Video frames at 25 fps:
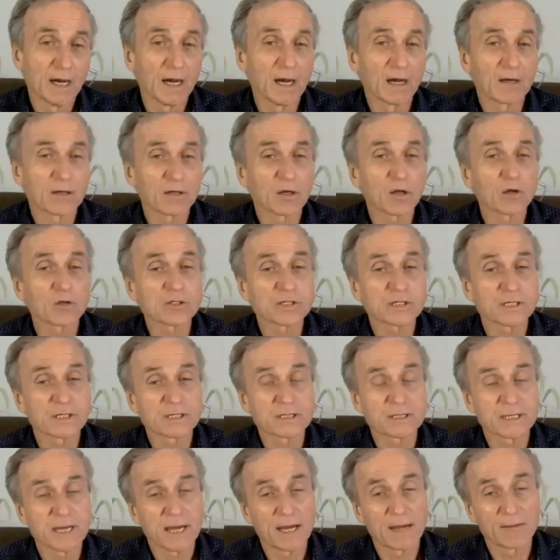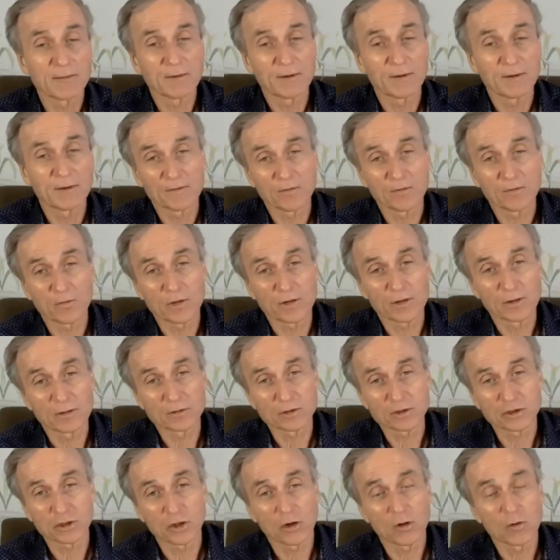uh, close to the time of the
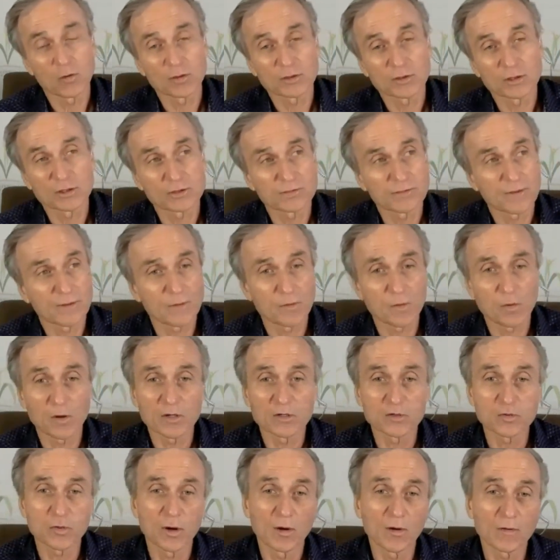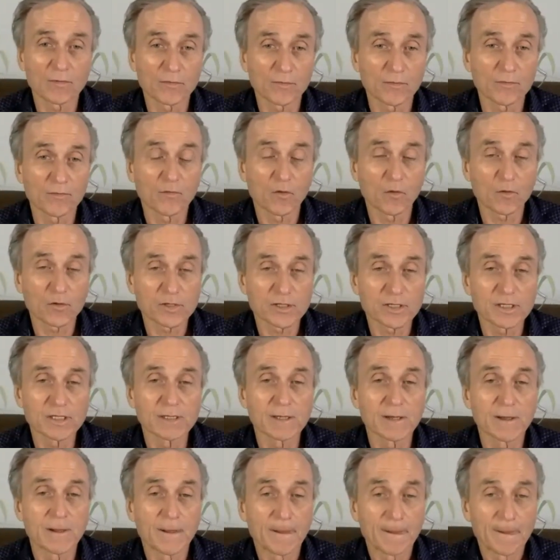real show, which is February 12 through
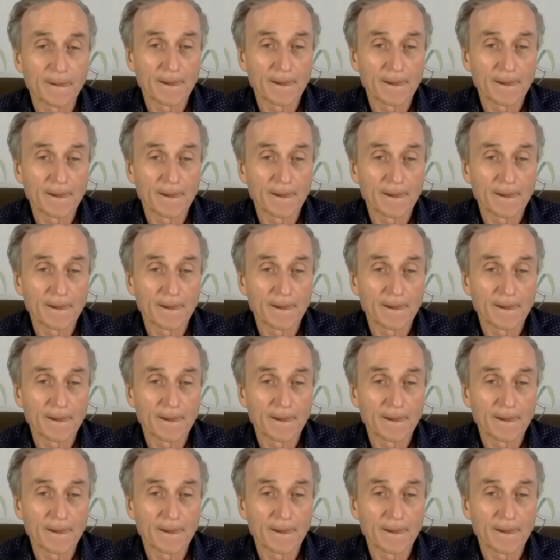14.